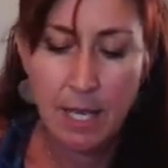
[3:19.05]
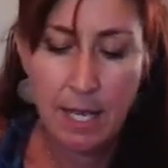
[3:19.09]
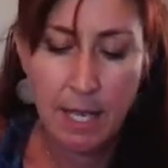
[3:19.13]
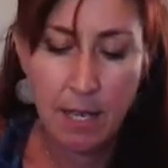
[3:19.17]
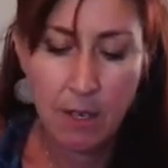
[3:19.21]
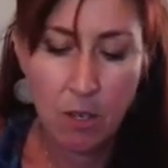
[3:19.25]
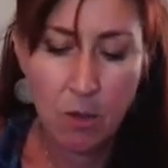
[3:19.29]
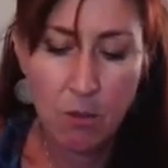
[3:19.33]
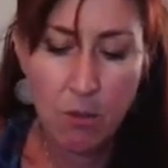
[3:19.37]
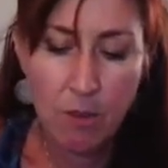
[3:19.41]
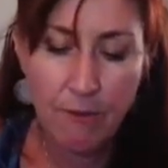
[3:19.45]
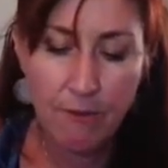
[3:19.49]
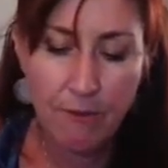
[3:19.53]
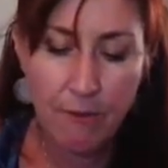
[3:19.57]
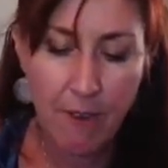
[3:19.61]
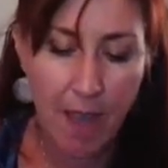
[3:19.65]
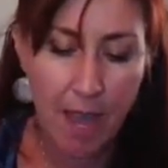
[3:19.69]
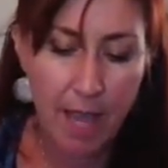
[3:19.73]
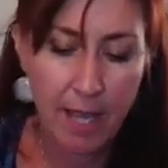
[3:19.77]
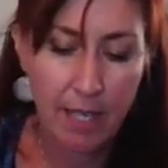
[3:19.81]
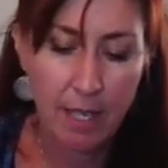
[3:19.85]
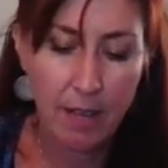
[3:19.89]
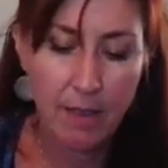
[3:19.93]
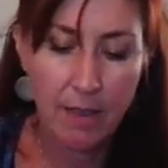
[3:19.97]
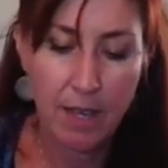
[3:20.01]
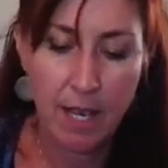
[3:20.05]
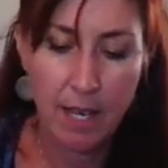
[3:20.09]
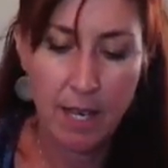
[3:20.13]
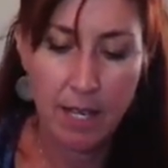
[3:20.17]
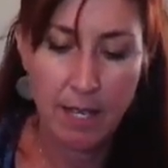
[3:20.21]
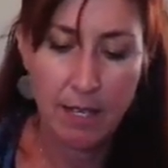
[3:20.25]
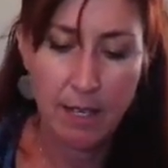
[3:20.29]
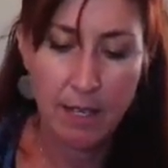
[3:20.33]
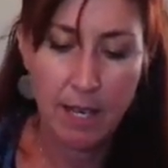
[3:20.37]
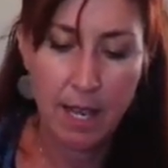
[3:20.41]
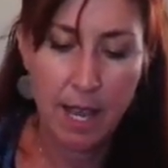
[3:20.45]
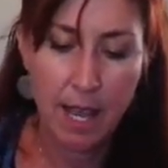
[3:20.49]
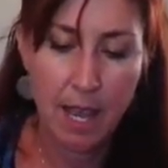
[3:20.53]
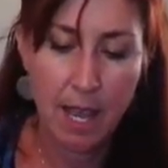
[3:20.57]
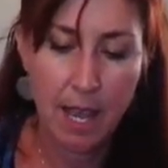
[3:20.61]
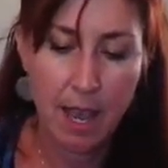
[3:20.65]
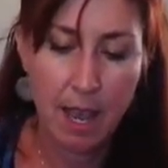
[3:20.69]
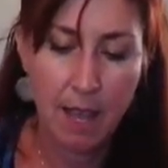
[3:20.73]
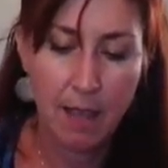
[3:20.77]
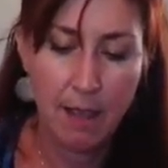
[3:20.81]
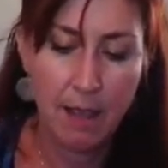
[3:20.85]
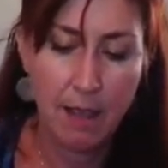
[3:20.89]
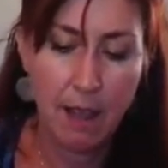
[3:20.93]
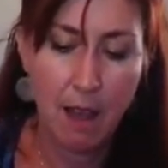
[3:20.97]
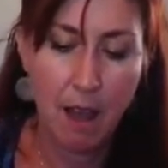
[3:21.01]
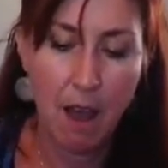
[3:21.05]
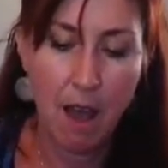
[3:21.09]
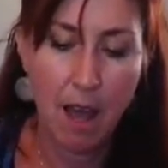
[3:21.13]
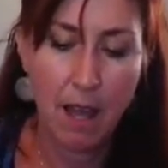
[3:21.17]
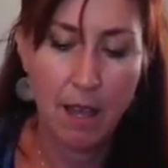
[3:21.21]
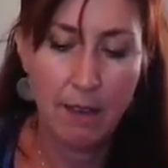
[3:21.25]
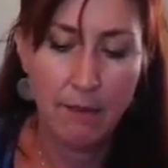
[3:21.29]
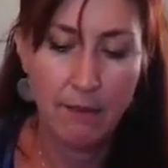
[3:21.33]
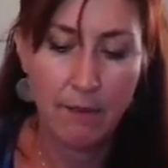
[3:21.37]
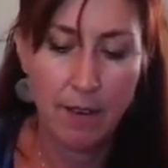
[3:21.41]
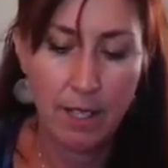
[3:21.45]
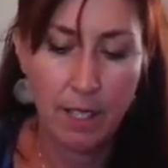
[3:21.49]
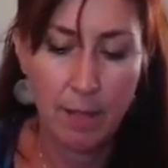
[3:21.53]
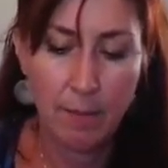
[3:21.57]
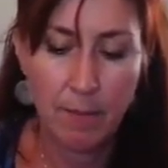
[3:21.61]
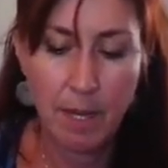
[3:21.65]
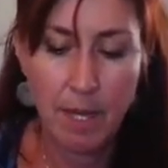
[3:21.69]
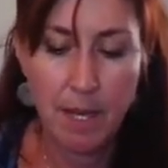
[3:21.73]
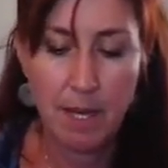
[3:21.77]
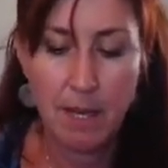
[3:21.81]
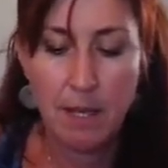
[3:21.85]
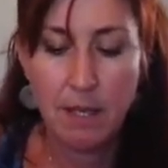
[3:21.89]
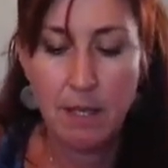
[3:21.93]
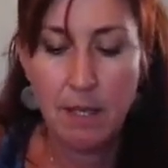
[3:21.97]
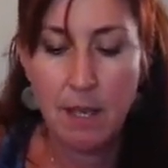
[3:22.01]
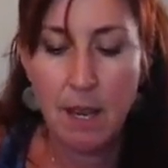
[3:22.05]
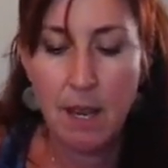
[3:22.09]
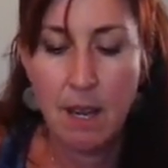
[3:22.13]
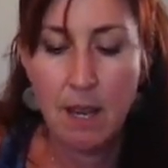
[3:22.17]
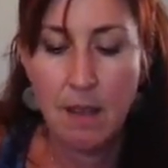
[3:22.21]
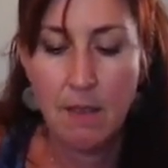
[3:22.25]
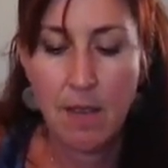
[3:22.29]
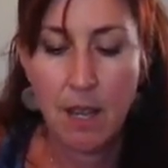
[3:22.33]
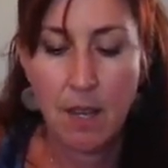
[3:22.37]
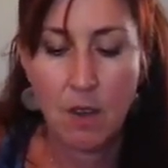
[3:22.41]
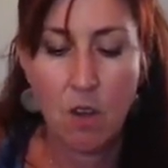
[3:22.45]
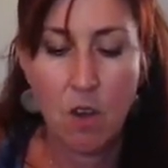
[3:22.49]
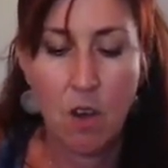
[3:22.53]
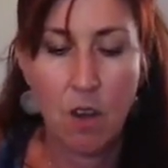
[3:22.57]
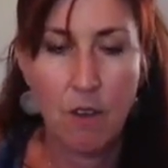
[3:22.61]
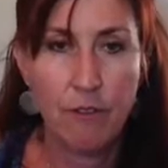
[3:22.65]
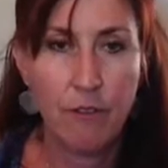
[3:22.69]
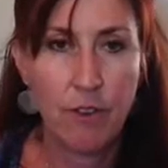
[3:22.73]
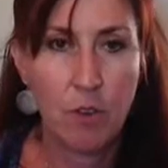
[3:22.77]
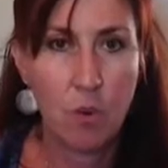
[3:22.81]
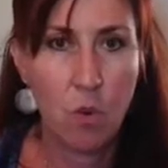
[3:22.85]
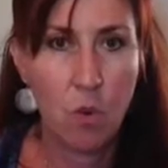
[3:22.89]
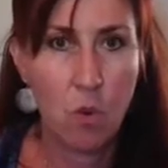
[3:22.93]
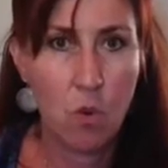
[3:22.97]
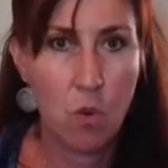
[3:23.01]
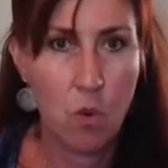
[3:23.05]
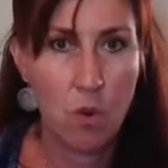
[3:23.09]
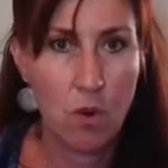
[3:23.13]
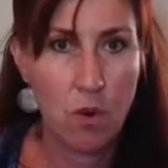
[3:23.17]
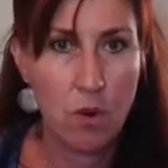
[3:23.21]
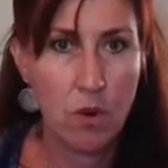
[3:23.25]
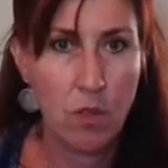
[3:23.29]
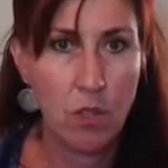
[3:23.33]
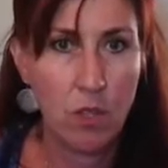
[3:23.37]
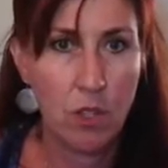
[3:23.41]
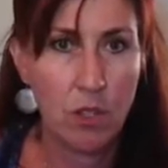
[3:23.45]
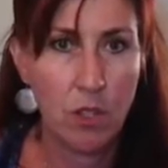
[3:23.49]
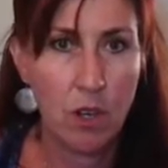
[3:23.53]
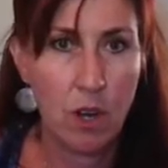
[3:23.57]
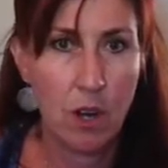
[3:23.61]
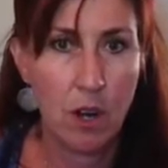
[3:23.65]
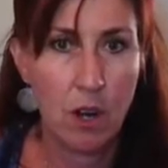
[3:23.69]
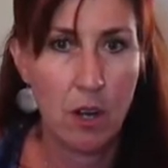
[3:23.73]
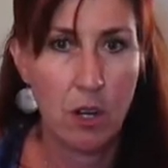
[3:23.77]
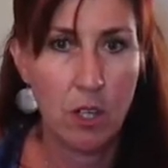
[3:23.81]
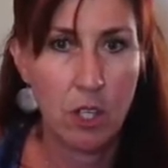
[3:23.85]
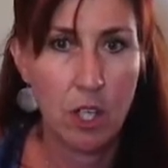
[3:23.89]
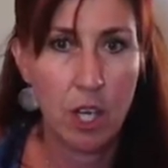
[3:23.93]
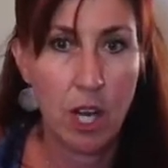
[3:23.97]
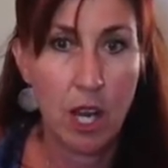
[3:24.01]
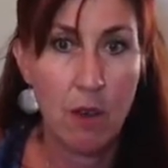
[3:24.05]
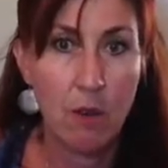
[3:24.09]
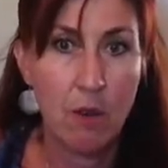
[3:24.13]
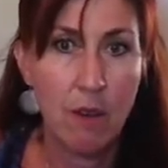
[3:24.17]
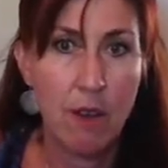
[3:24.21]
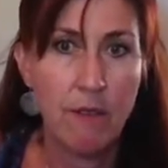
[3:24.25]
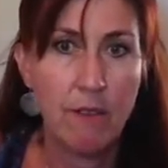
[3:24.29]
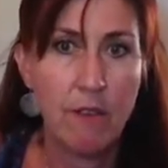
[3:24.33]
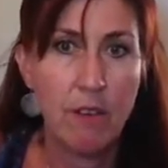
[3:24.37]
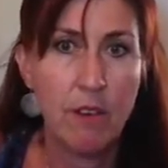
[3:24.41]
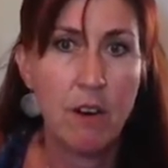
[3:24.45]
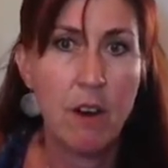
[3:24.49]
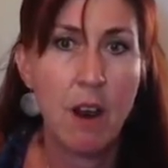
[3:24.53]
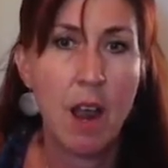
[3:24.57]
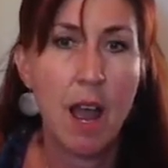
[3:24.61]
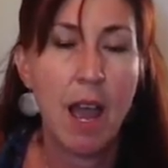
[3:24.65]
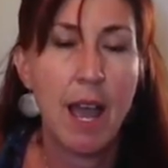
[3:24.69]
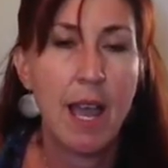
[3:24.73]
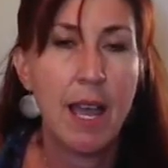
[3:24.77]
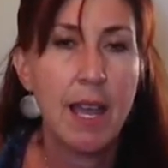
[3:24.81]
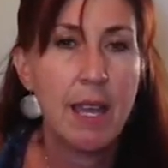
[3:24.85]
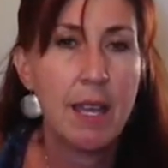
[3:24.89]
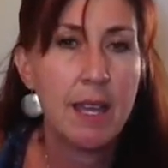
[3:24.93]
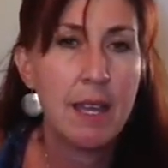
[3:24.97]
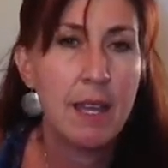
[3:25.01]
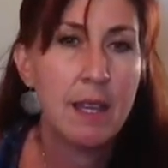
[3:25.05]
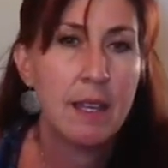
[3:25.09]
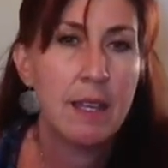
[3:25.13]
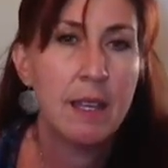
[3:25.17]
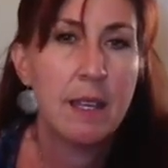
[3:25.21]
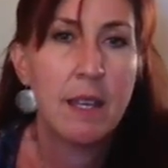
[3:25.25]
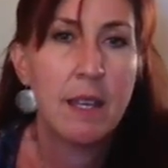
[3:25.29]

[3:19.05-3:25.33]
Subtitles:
Now you will find on the internet a lot of recipes that call for cornstarch. However, I